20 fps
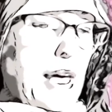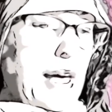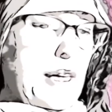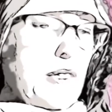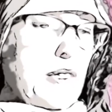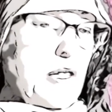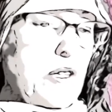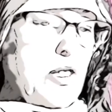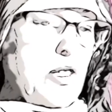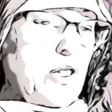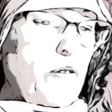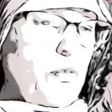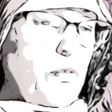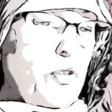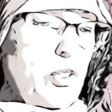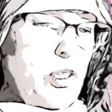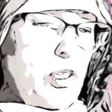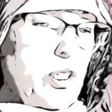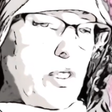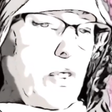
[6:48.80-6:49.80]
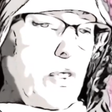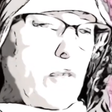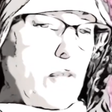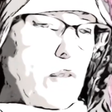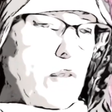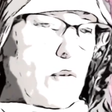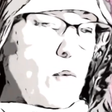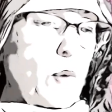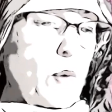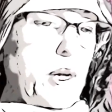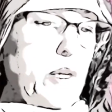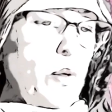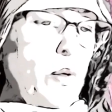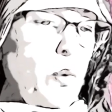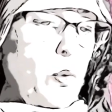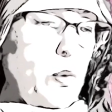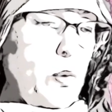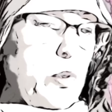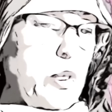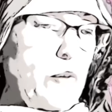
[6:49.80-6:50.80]
has a sufficient great
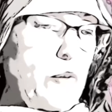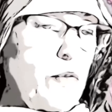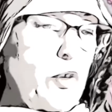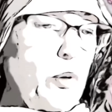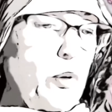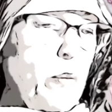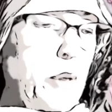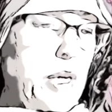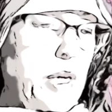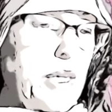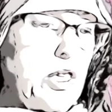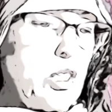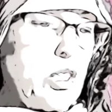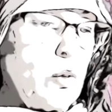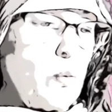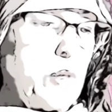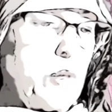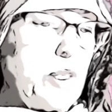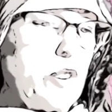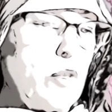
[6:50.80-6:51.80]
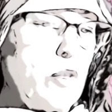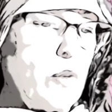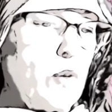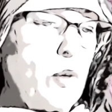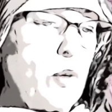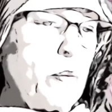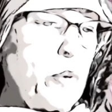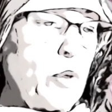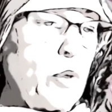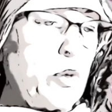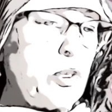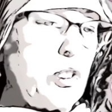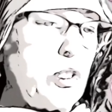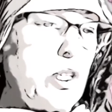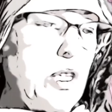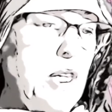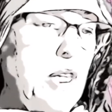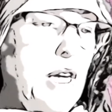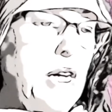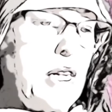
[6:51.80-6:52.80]
hold over the mind to render the
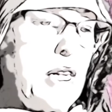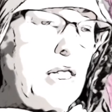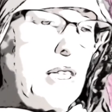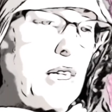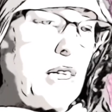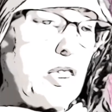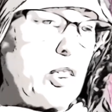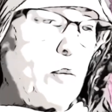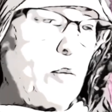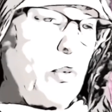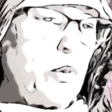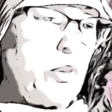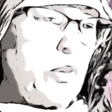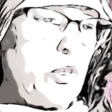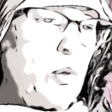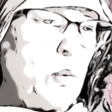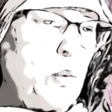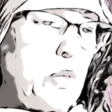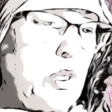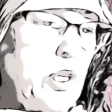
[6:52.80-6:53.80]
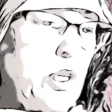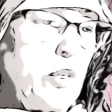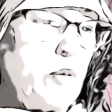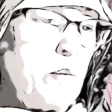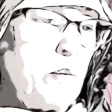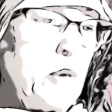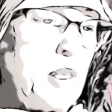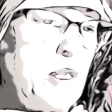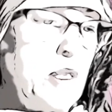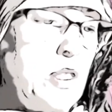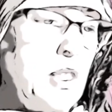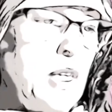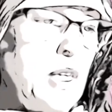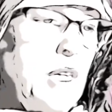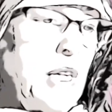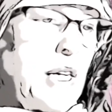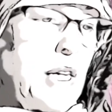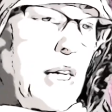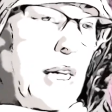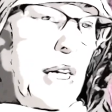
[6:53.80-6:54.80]
person inaccessible to atonement.
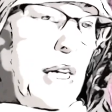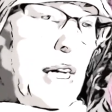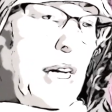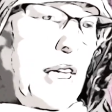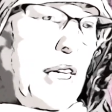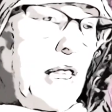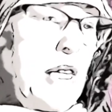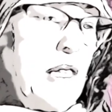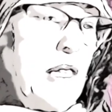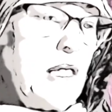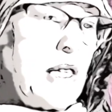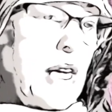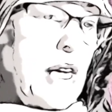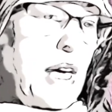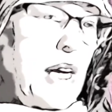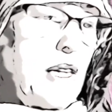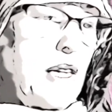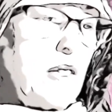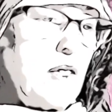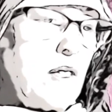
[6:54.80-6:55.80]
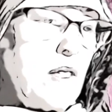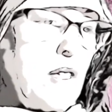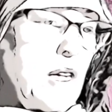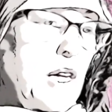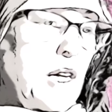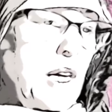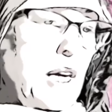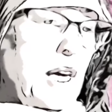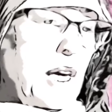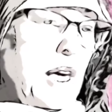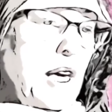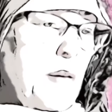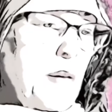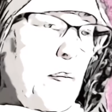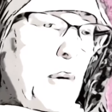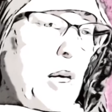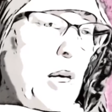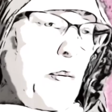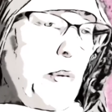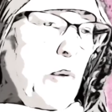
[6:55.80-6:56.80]
In this case,
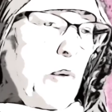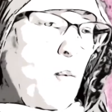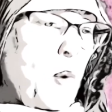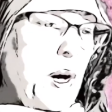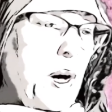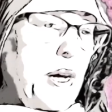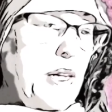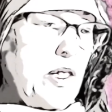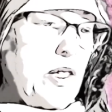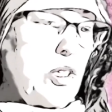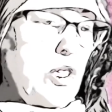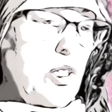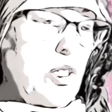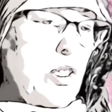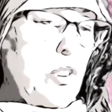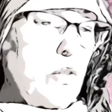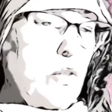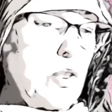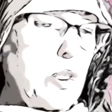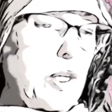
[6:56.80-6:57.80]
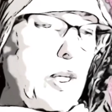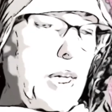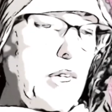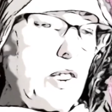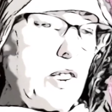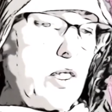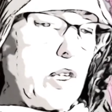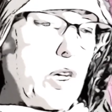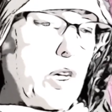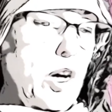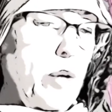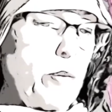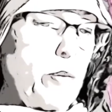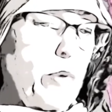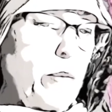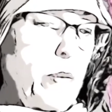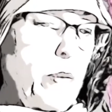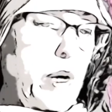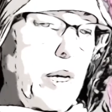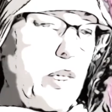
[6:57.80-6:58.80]
it may be wise to utilize a
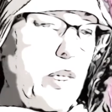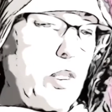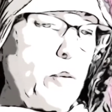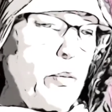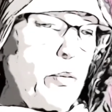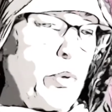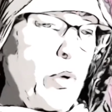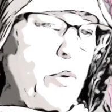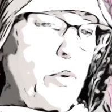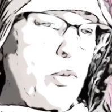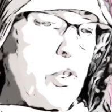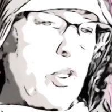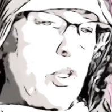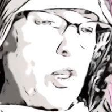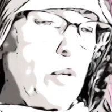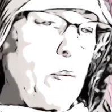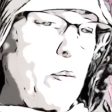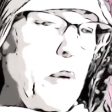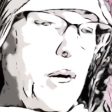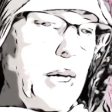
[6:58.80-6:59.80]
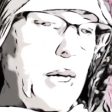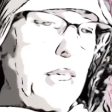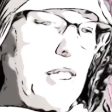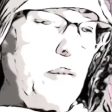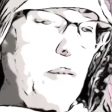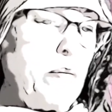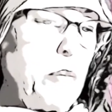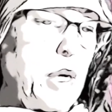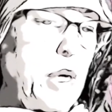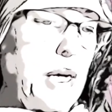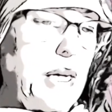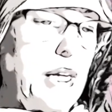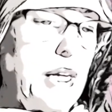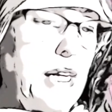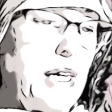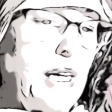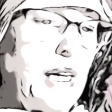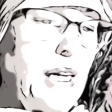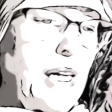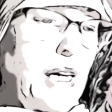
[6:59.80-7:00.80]
compromise approach to the mind and
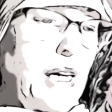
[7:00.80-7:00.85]
body,